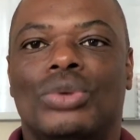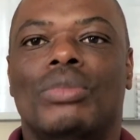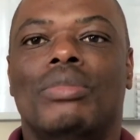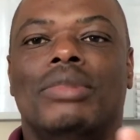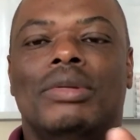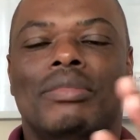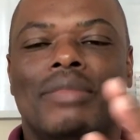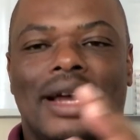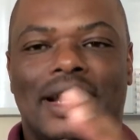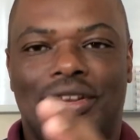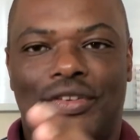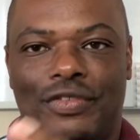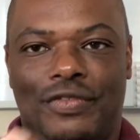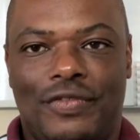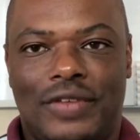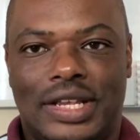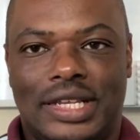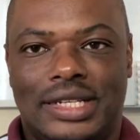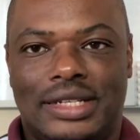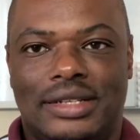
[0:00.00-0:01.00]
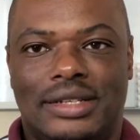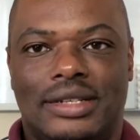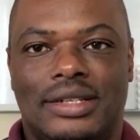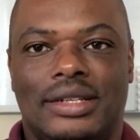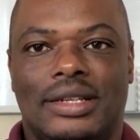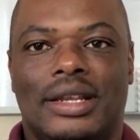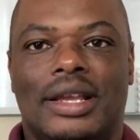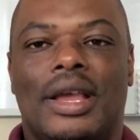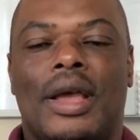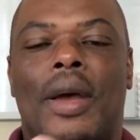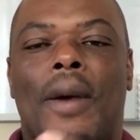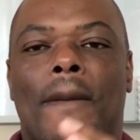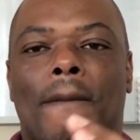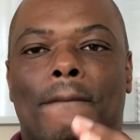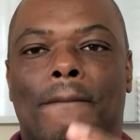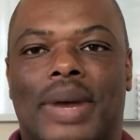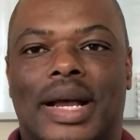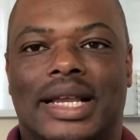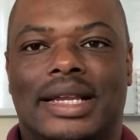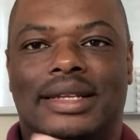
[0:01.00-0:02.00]
manifest
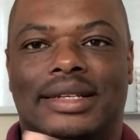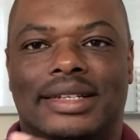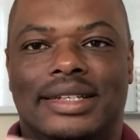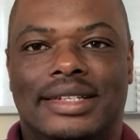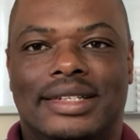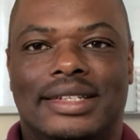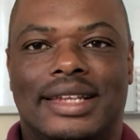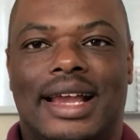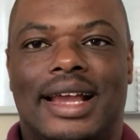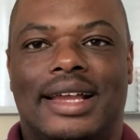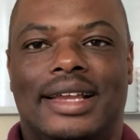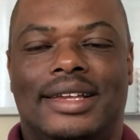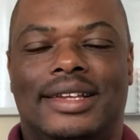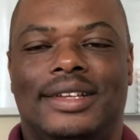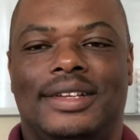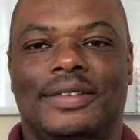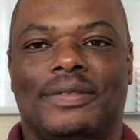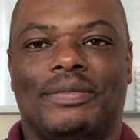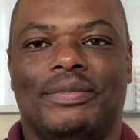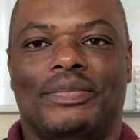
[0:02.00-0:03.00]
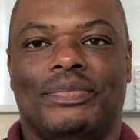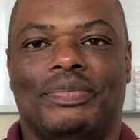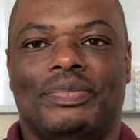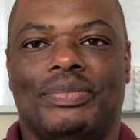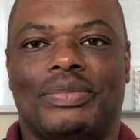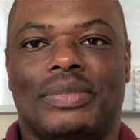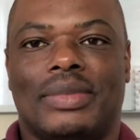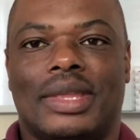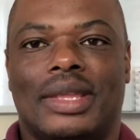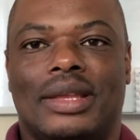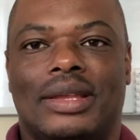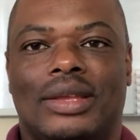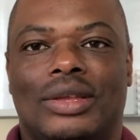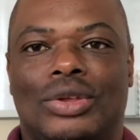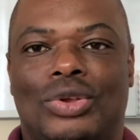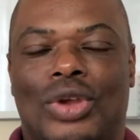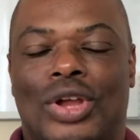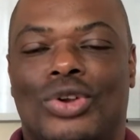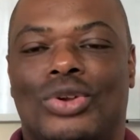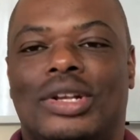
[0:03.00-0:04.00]
by design,
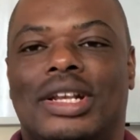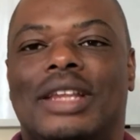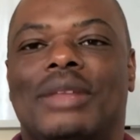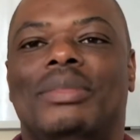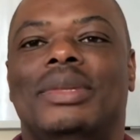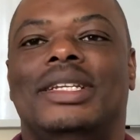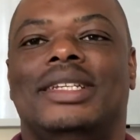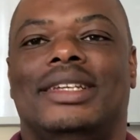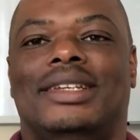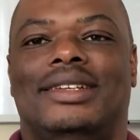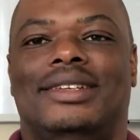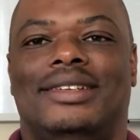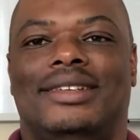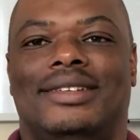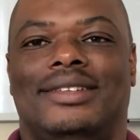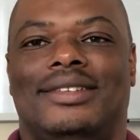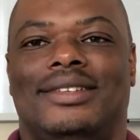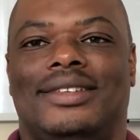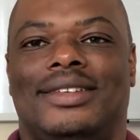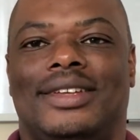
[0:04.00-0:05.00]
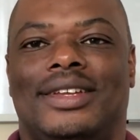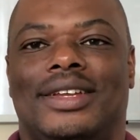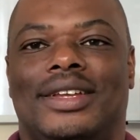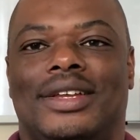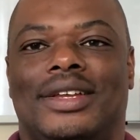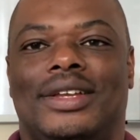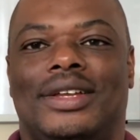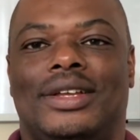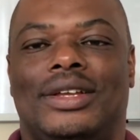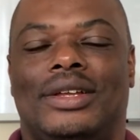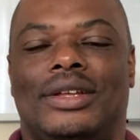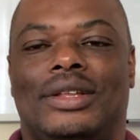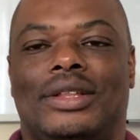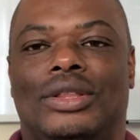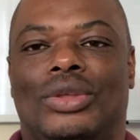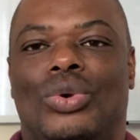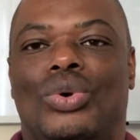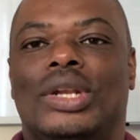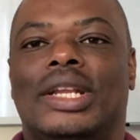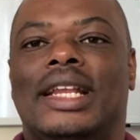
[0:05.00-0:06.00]
you are not limited.
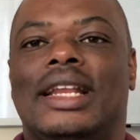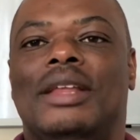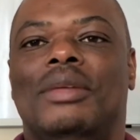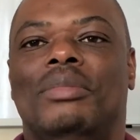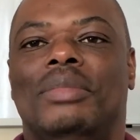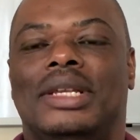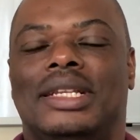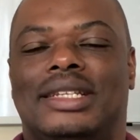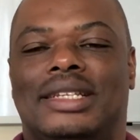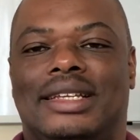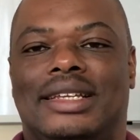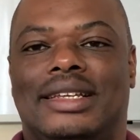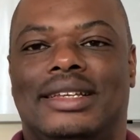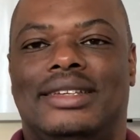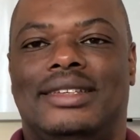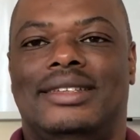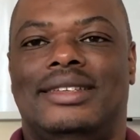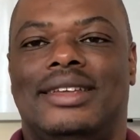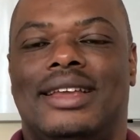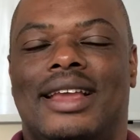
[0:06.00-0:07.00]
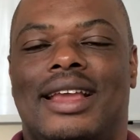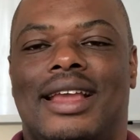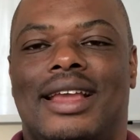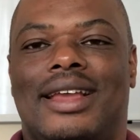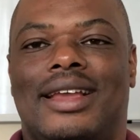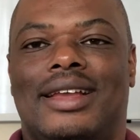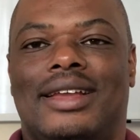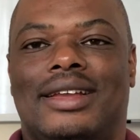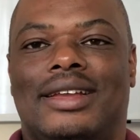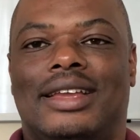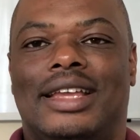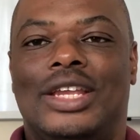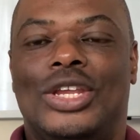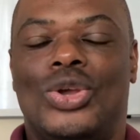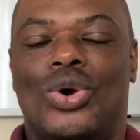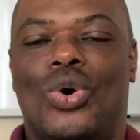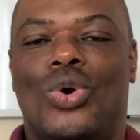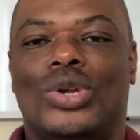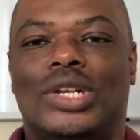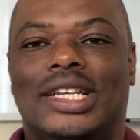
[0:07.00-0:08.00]
The only limit is in
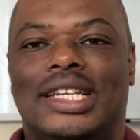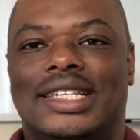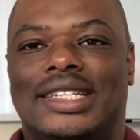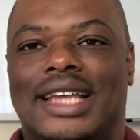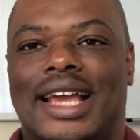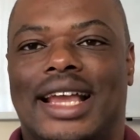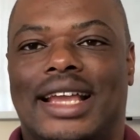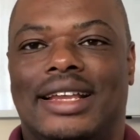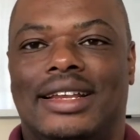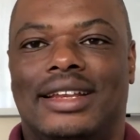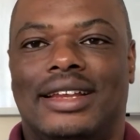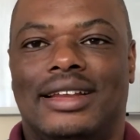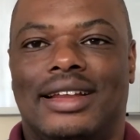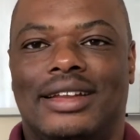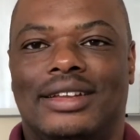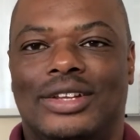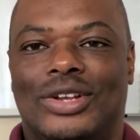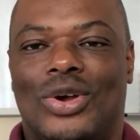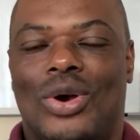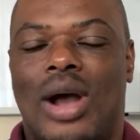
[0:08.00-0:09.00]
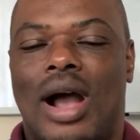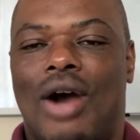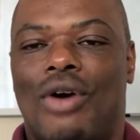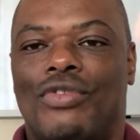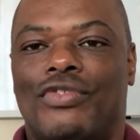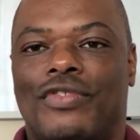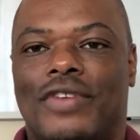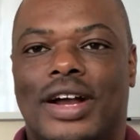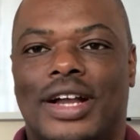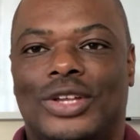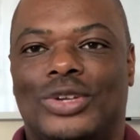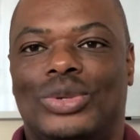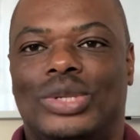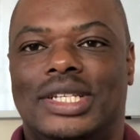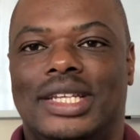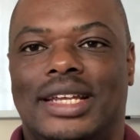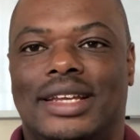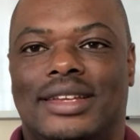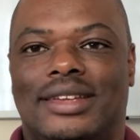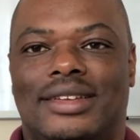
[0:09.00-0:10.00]
your own design, how far you
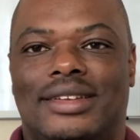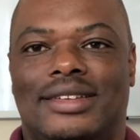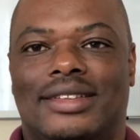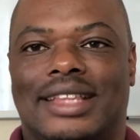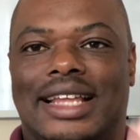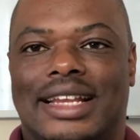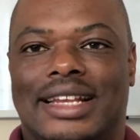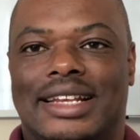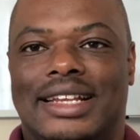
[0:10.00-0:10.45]
take the